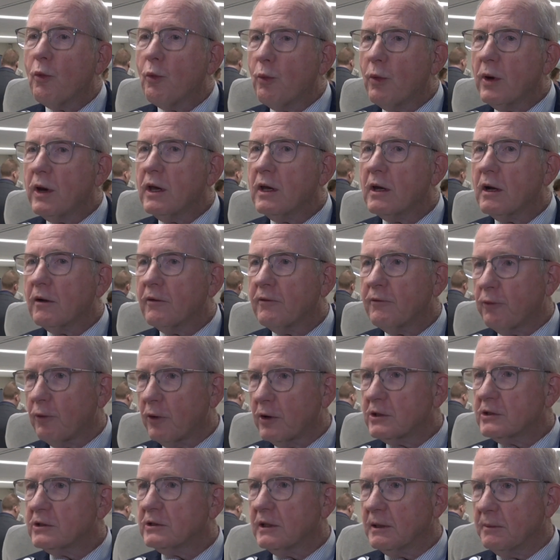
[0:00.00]
We are
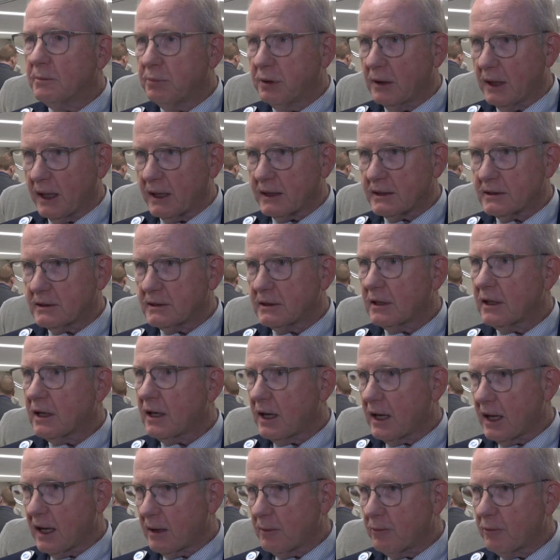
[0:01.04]
fortunately blessed.
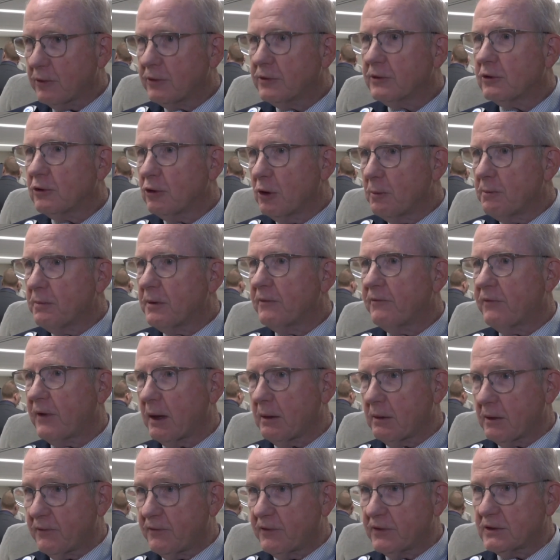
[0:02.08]
I'm with a group of
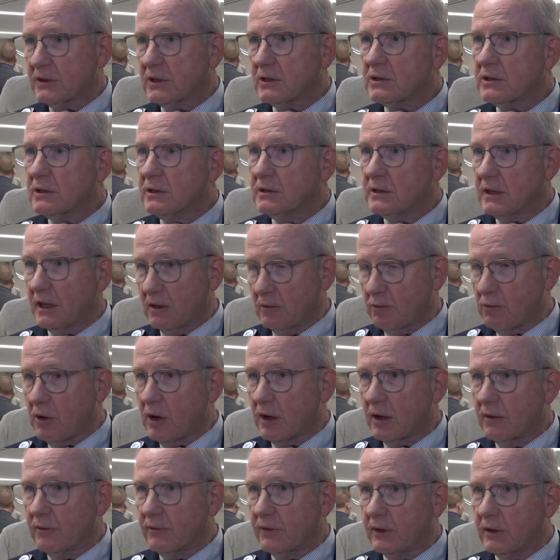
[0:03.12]
family physicians in
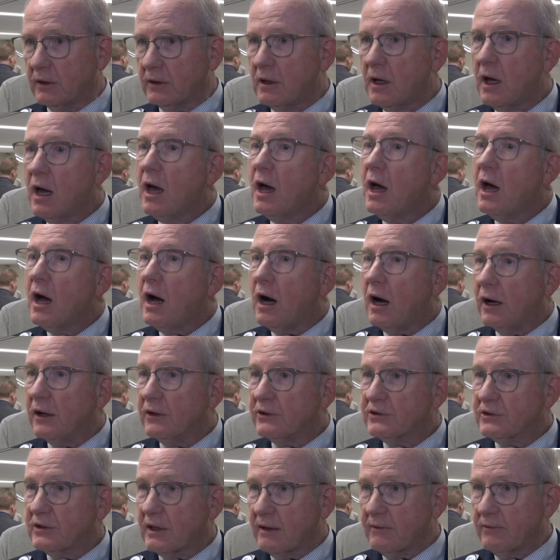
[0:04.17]
Waterville.
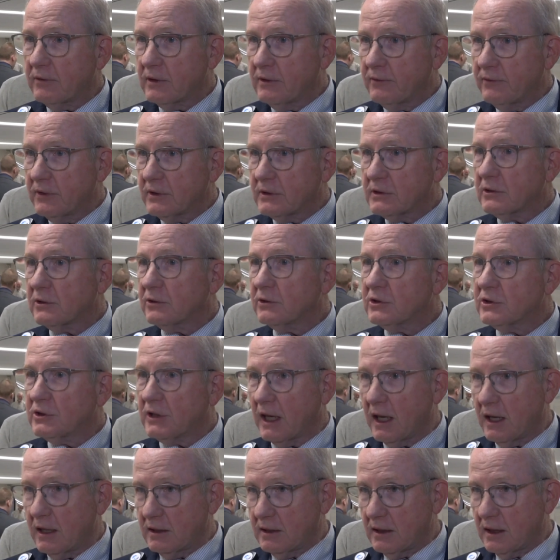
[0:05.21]
All seven of us are
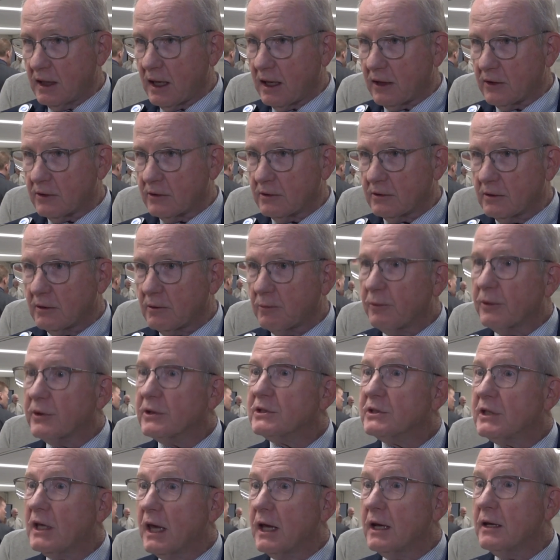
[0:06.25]
staying together. We're
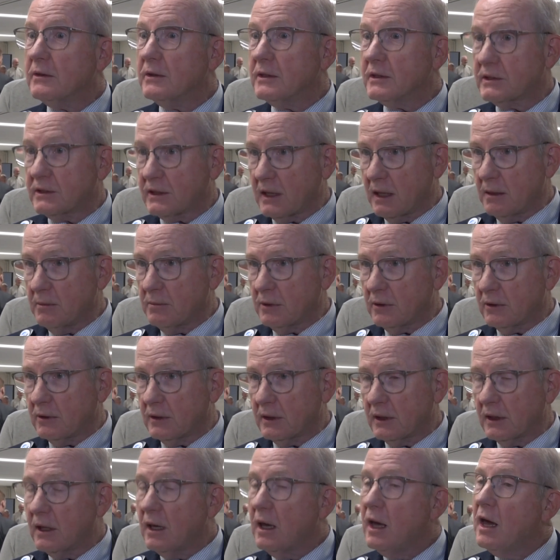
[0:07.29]
staying in the same
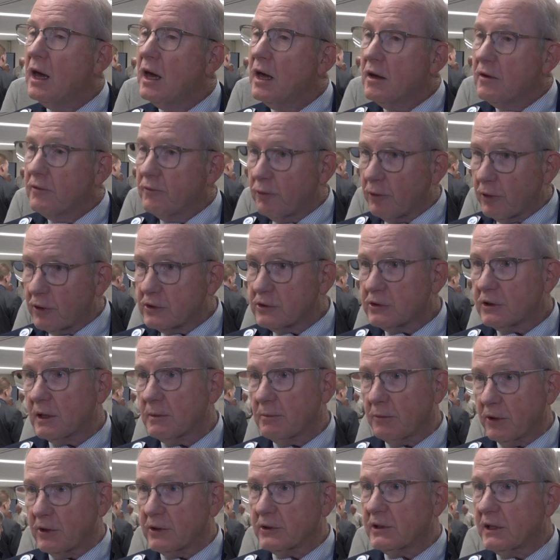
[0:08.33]
building. Fortunately,
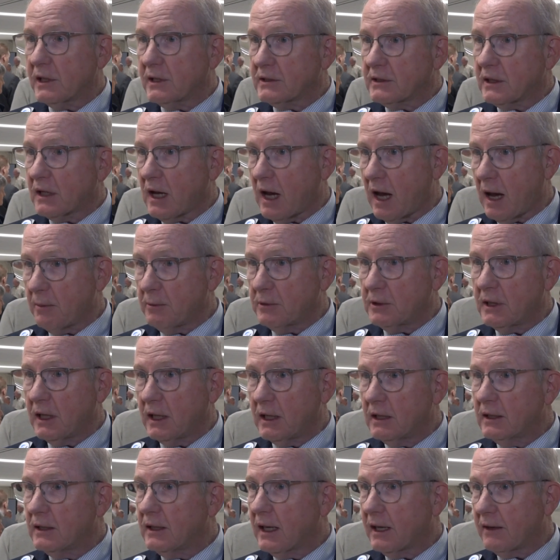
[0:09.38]
Mercy has
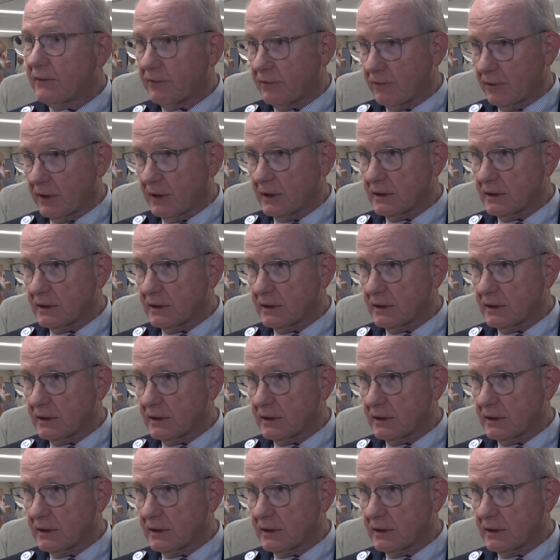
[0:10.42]
accommodated that for